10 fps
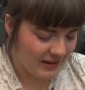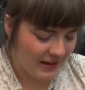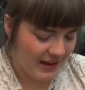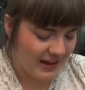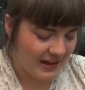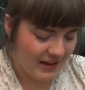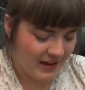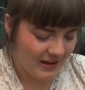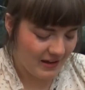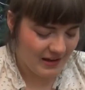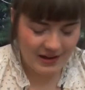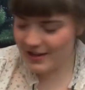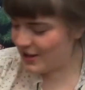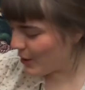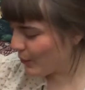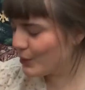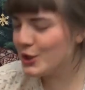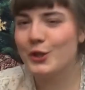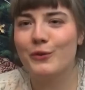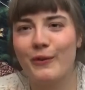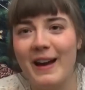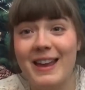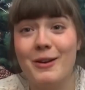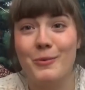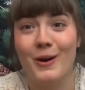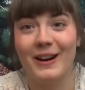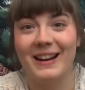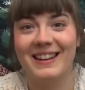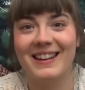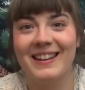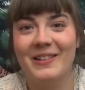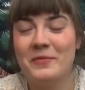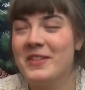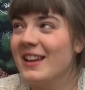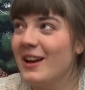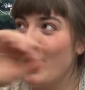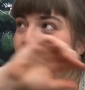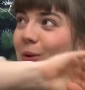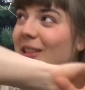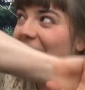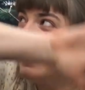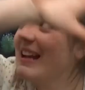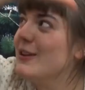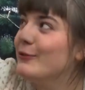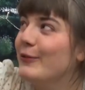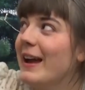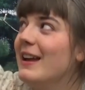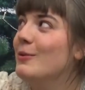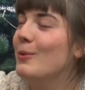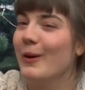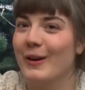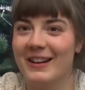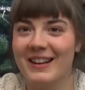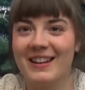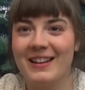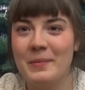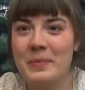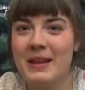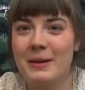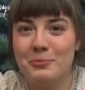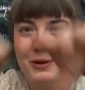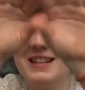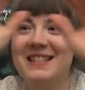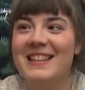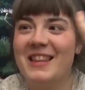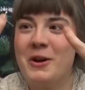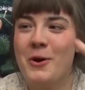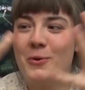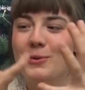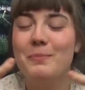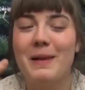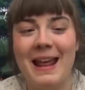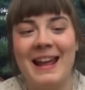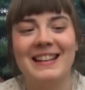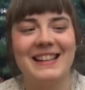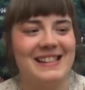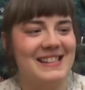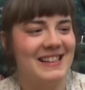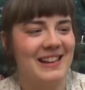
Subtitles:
a huge firework, a whole line of firework, embracing the whole planet.